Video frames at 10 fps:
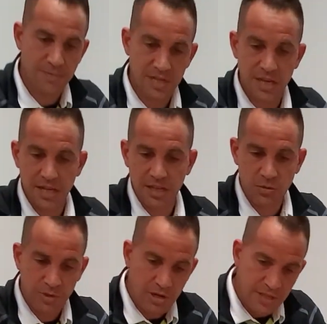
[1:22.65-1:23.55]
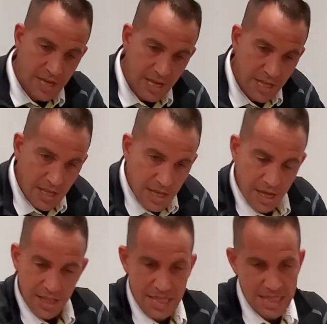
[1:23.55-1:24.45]
gonna hit a little bit on that.
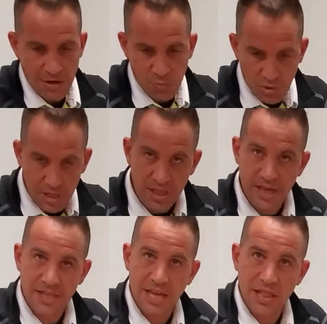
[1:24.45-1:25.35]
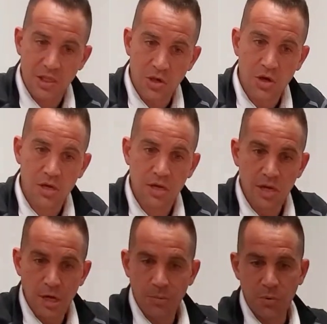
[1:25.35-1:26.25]
And they really like that look.
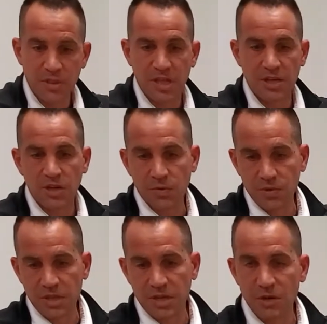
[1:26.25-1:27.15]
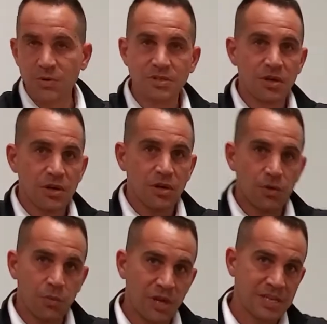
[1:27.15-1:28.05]
But what they don't really know is
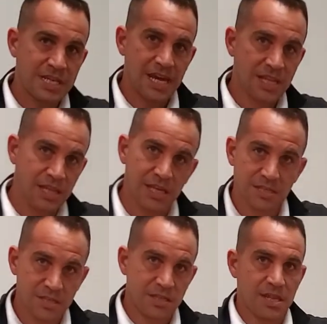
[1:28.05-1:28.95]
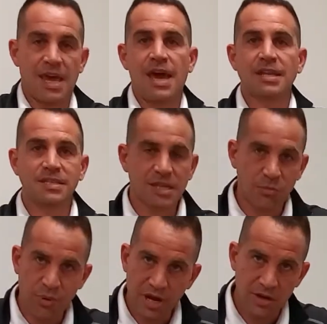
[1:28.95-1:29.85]
what exactly is it? How does it
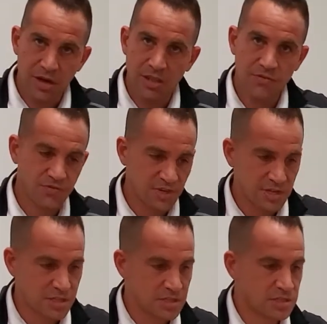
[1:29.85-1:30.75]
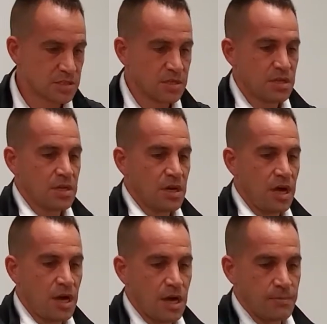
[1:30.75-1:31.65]
compare to other finishes?
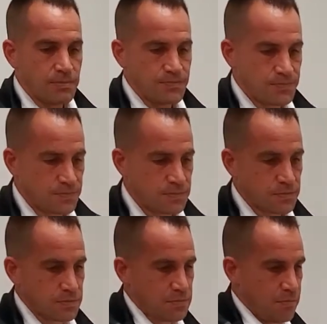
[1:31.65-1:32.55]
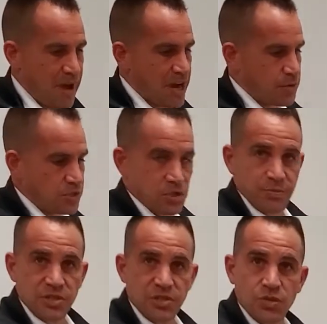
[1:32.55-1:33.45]
Backwards a little
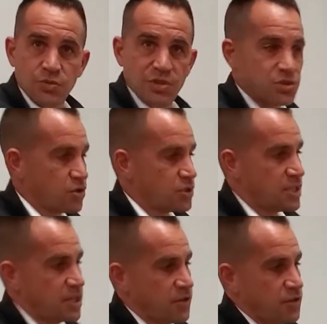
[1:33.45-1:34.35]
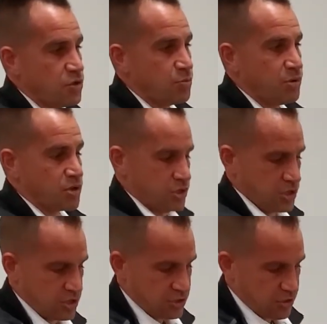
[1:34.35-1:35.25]
bit too, when you start seeing all the new books, you're
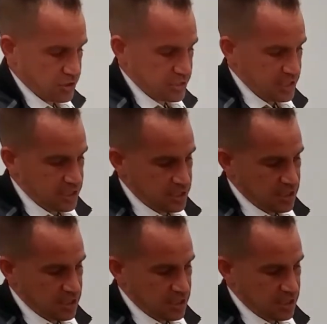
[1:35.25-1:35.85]
gonna start seeing